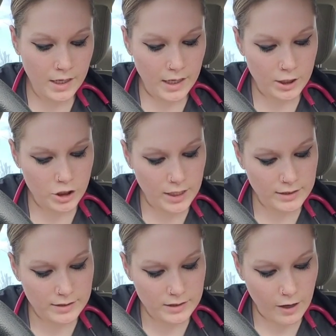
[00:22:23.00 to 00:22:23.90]
It checked
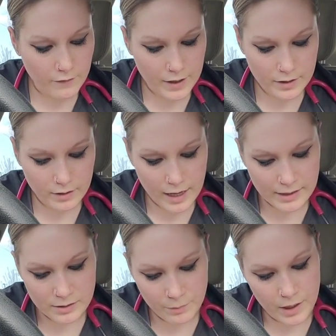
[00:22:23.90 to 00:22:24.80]
itself at the
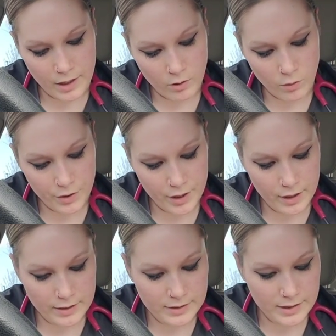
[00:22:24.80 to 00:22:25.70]
last minute, only
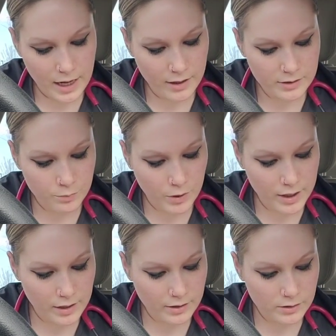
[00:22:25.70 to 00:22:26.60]
its talons
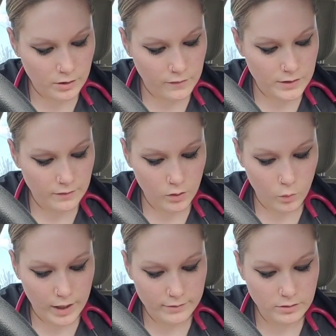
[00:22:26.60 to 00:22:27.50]
breaking the surface of the
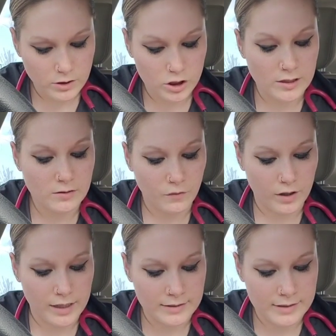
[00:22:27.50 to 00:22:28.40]
waves just for
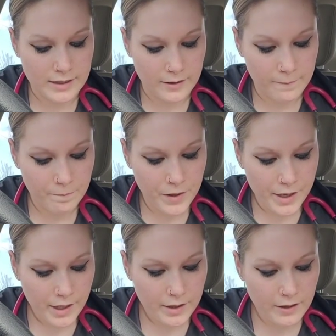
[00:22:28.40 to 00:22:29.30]
an instant.
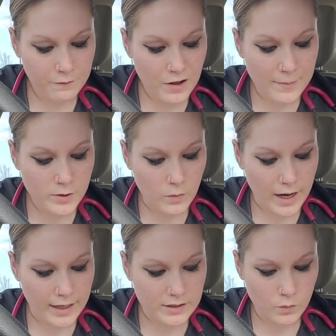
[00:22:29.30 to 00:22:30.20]
Then it flapped
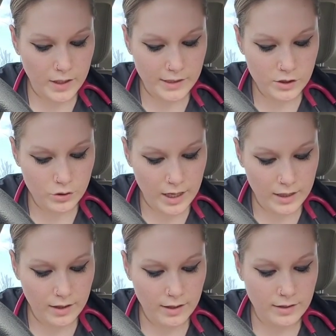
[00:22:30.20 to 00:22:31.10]
away, its wings
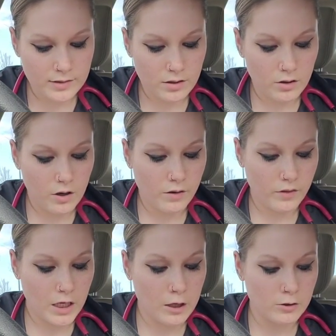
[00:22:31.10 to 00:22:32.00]
straining against the load of
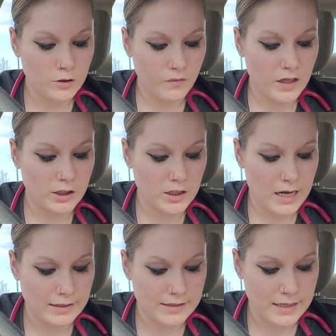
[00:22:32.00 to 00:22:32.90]
the huge fish it
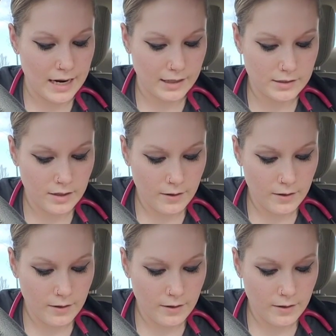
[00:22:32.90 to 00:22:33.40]
had snagged.